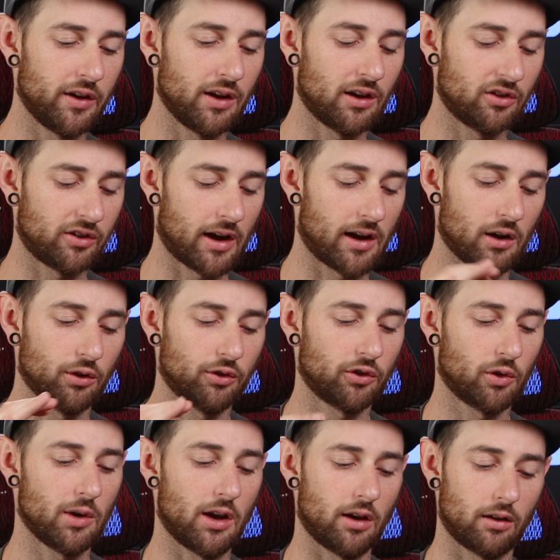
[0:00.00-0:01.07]
the entire
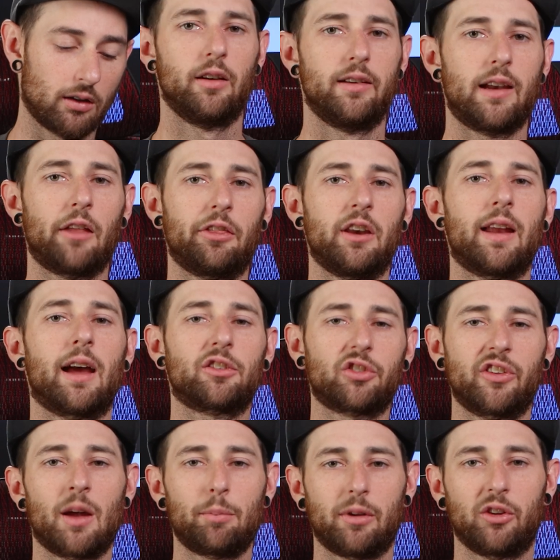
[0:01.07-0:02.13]
screen. Now the next
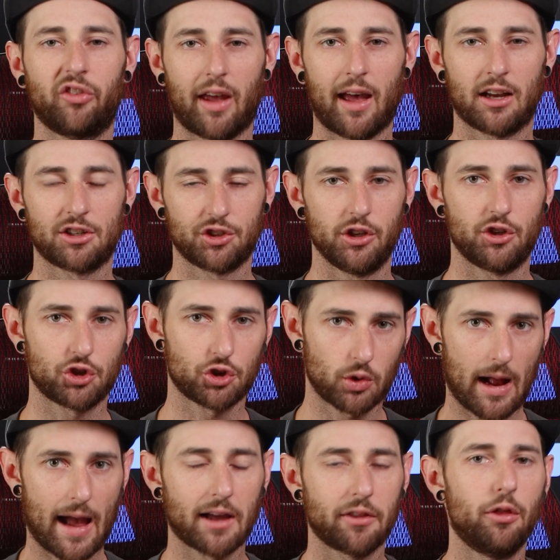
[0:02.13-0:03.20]
step is to actually
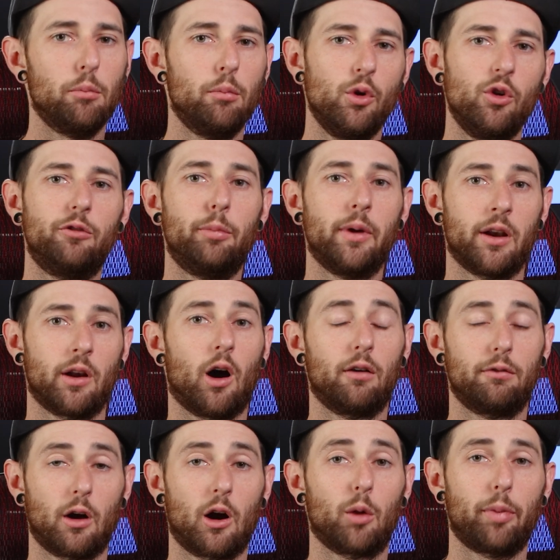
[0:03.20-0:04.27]
track the movement
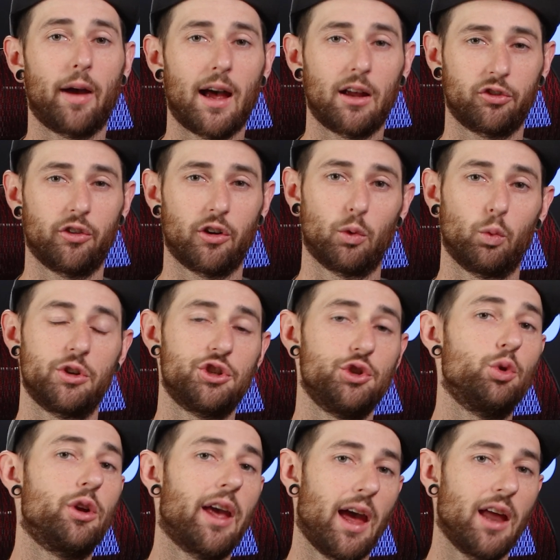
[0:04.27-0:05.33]
of our pastor, which
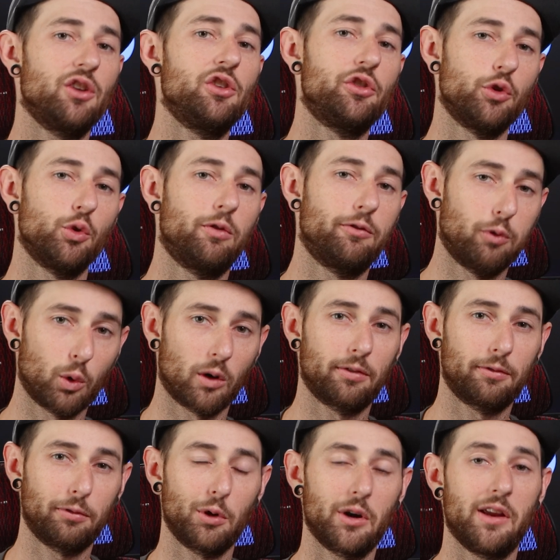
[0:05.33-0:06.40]
you can do for
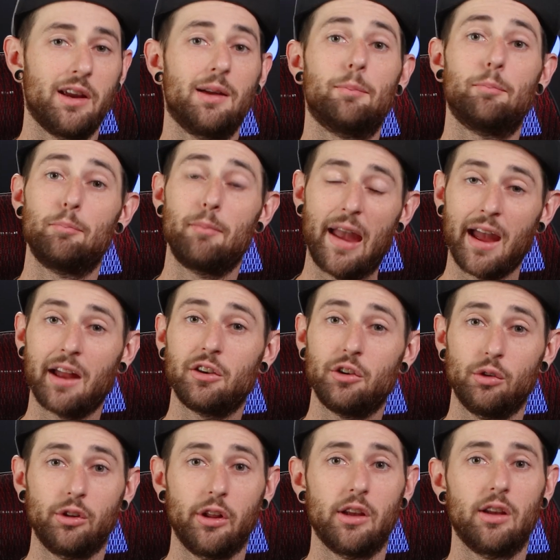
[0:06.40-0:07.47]
free
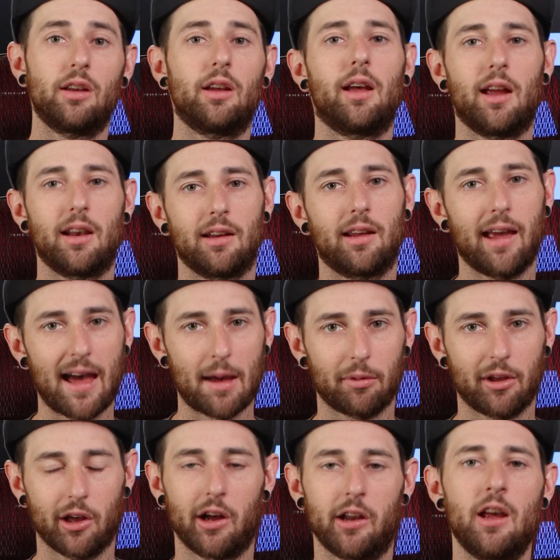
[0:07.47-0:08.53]
manually in
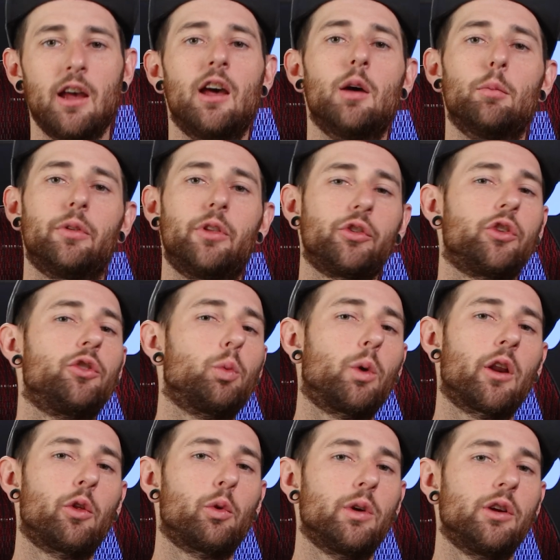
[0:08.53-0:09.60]
CapCut, but this is
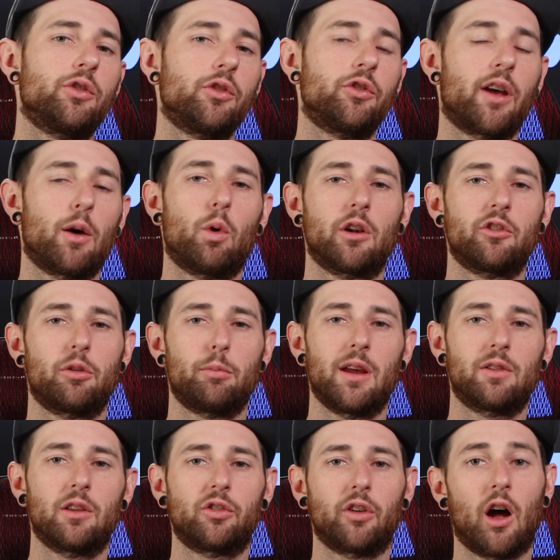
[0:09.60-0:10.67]
one of the reasons I wanted to
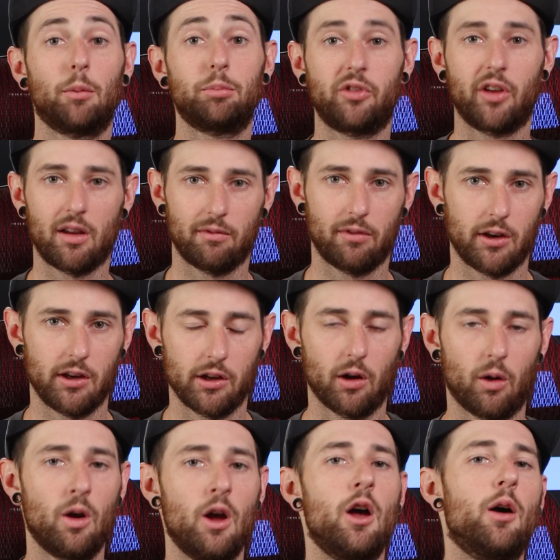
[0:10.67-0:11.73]
make this update
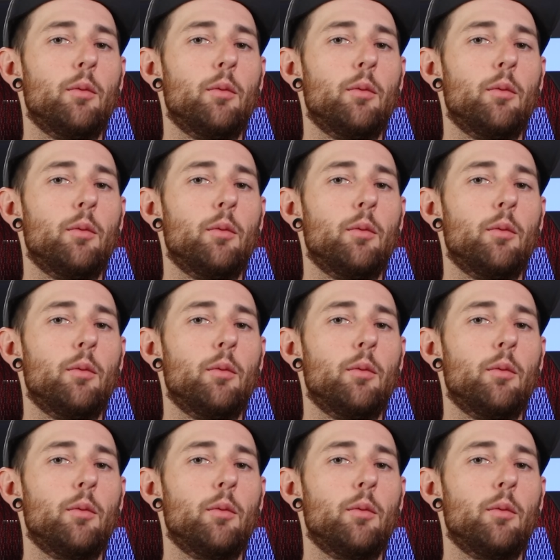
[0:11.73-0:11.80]
video.